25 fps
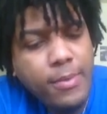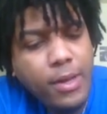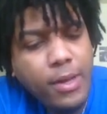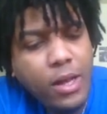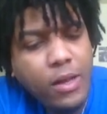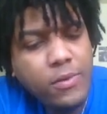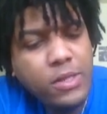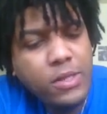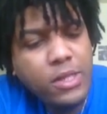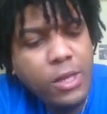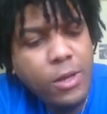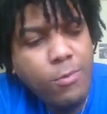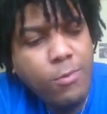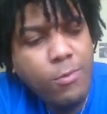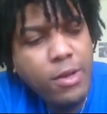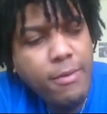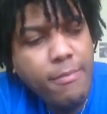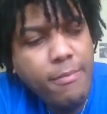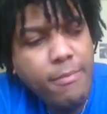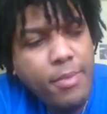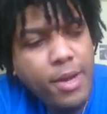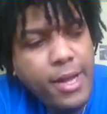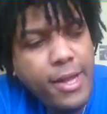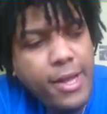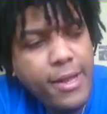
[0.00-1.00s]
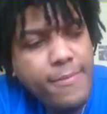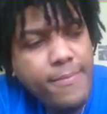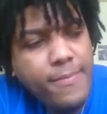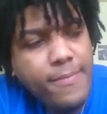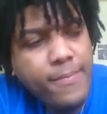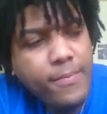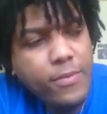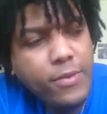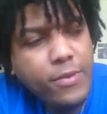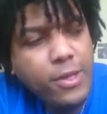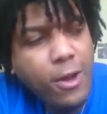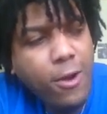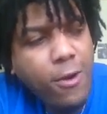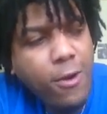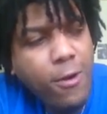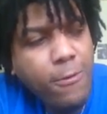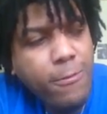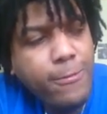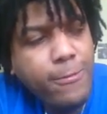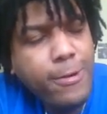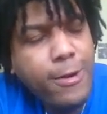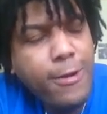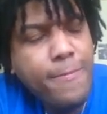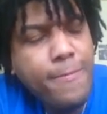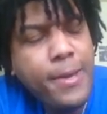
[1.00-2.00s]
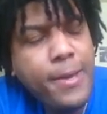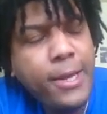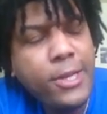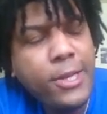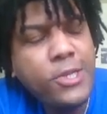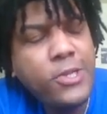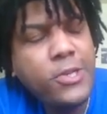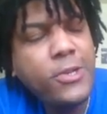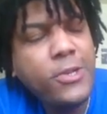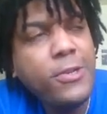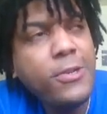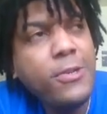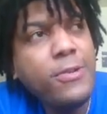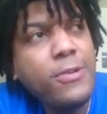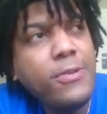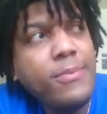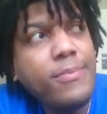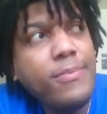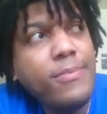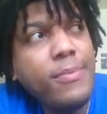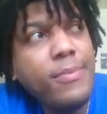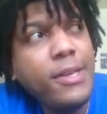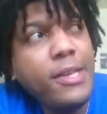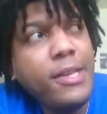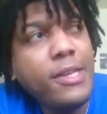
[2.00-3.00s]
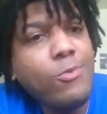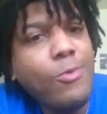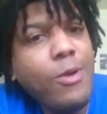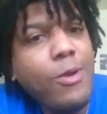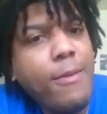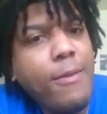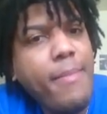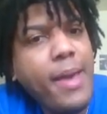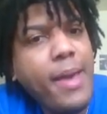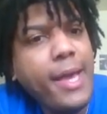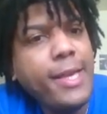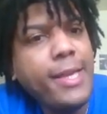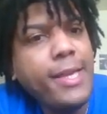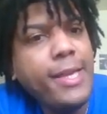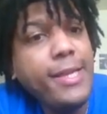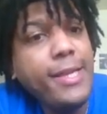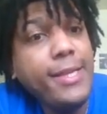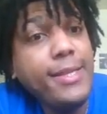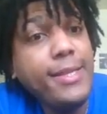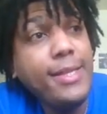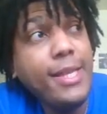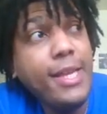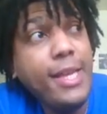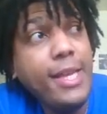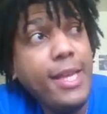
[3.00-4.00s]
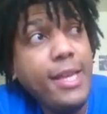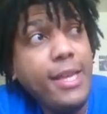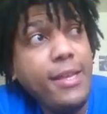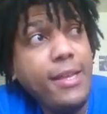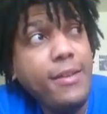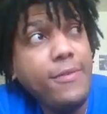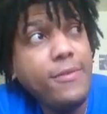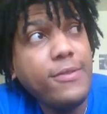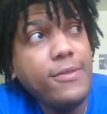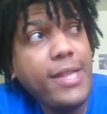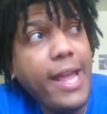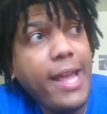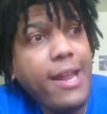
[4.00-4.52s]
of someone, but the overall picture is what Becky leaves,